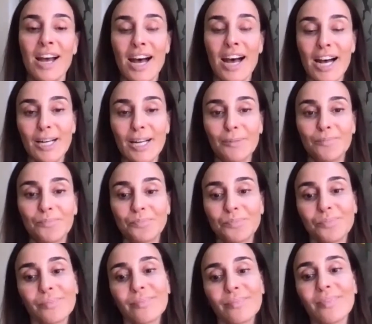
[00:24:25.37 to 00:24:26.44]
Um,
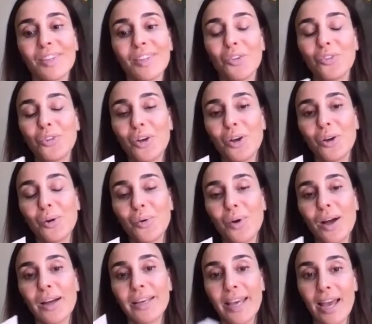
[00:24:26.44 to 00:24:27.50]
so
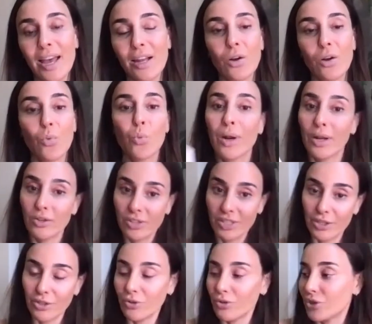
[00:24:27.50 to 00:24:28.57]
again what else
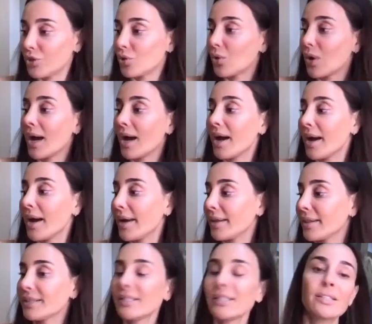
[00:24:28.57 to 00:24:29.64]
can you do i
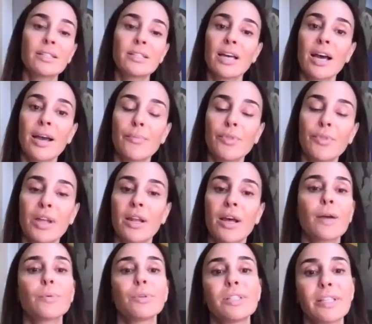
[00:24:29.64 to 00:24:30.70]
this is the time that i
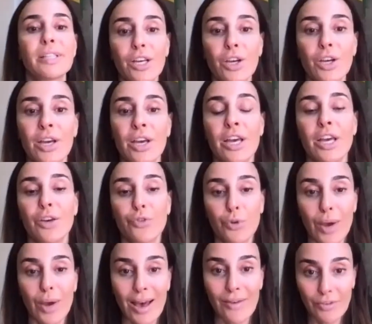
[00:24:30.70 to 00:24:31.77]
would say if you
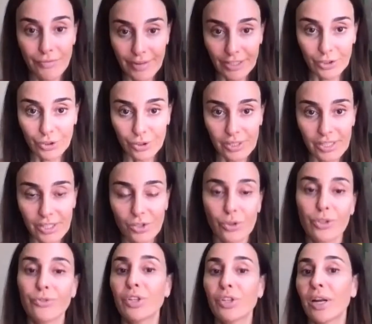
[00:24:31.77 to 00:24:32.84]
have a facialist or
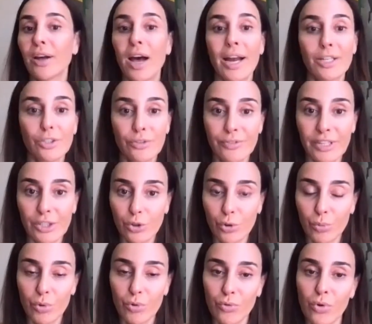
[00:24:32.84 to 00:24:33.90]
you've done a hydrofacial
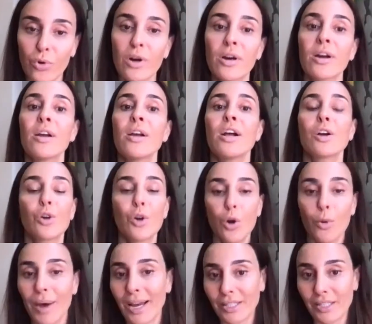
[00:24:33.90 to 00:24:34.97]
before go
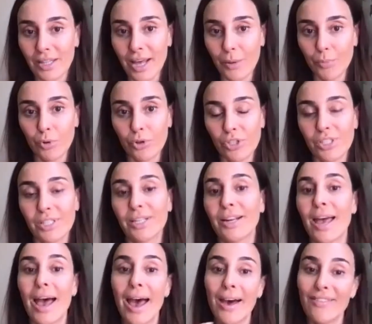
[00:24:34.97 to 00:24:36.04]
back to that person
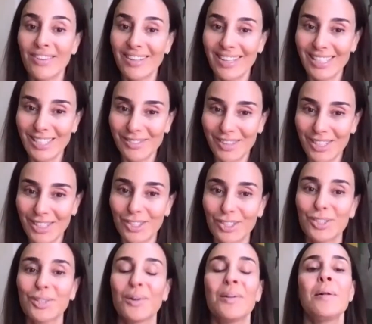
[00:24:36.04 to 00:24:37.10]
have a nice
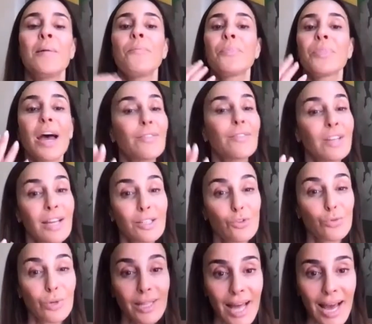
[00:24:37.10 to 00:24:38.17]
facial have a nice
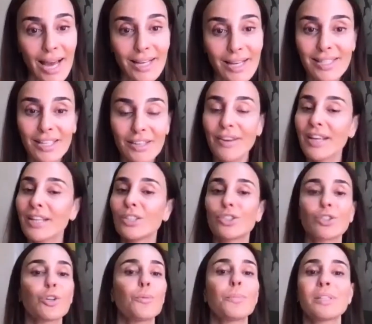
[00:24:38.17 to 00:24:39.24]
relaxing
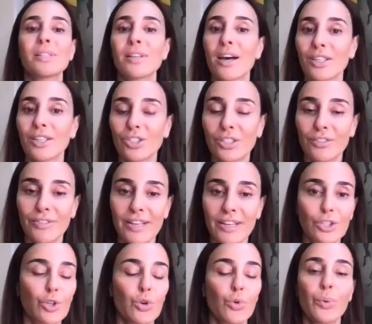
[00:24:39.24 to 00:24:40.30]
facial massaging
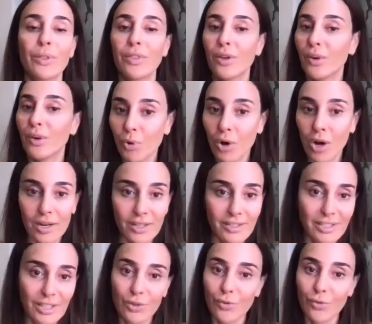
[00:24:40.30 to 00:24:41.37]
facial with products
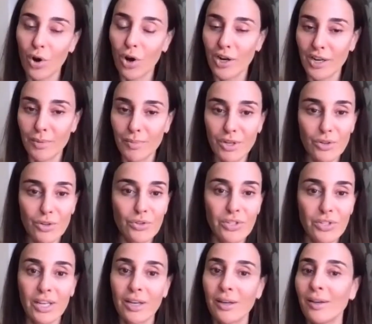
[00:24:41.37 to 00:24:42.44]
that you've already been
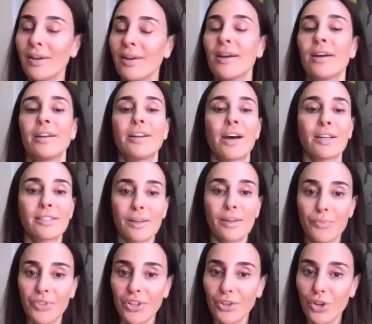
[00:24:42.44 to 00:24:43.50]
using not
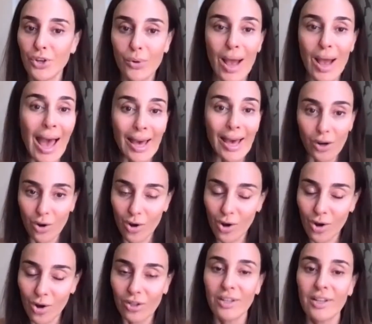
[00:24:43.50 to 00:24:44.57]
something new at
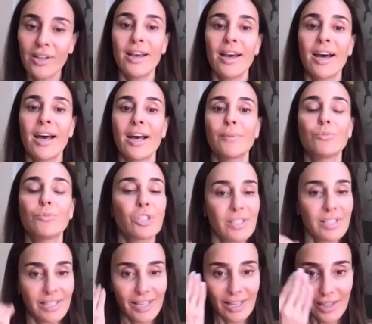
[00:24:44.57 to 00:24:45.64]
all um, just
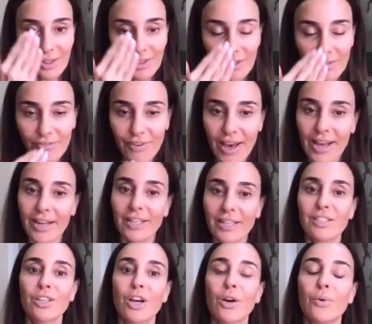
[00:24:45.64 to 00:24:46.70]
to get the lymphatics
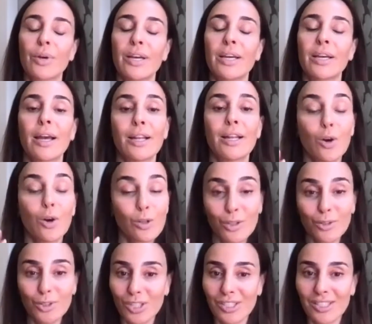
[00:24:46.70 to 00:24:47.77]
going and also
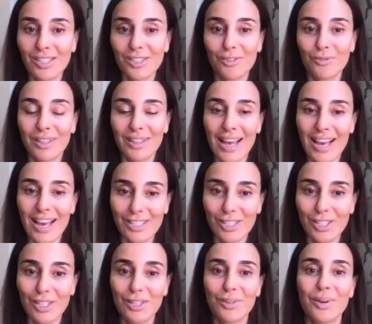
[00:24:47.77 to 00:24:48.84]
just to relax
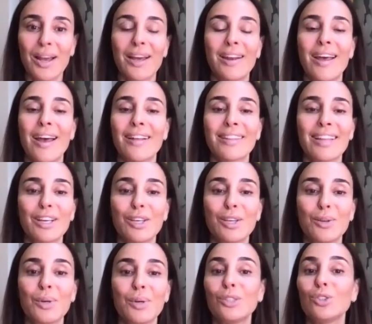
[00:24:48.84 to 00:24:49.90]
you and let
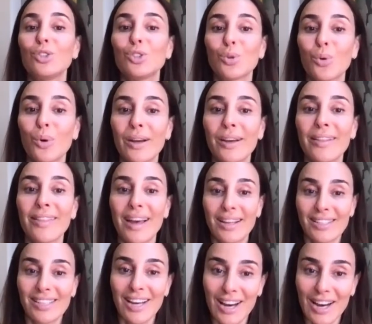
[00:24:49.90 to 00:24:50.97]
you enjoy that
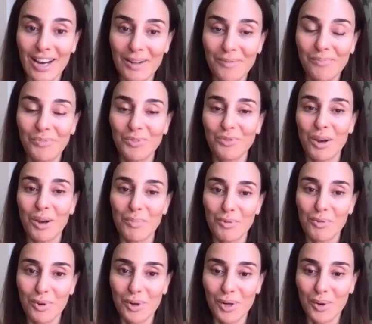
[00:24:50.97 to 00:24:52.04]
time right
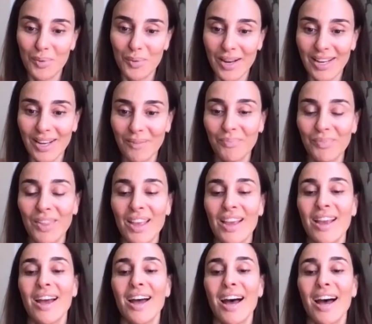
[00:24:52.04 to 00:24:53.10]
before your wedding
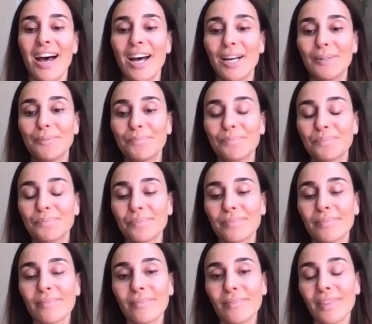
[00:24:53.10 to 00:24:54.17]
um,
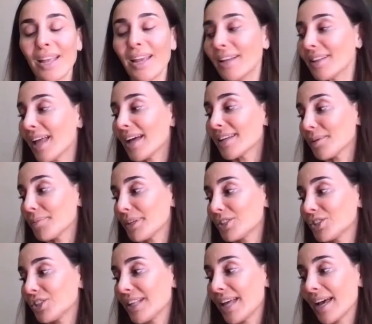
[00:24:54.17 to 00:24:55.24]
and as I
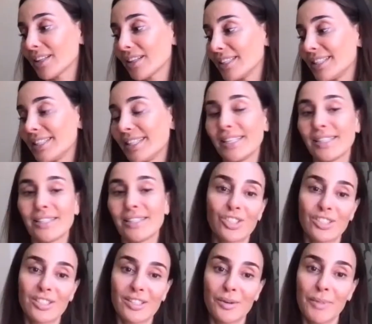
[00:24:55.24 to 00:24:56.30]
mentioned, the LED is
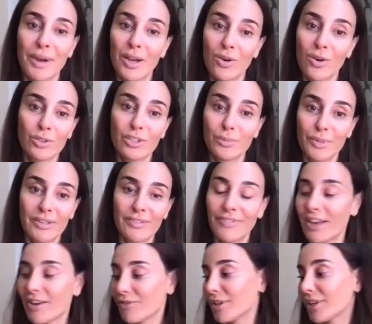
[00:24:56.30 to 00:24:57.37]
just my ultimate
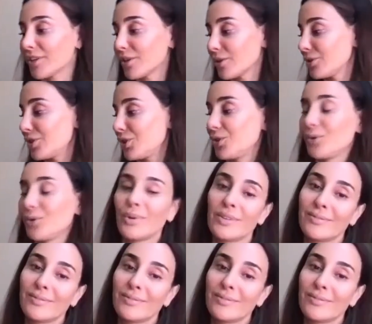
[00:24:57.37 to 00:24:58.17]
favorite go to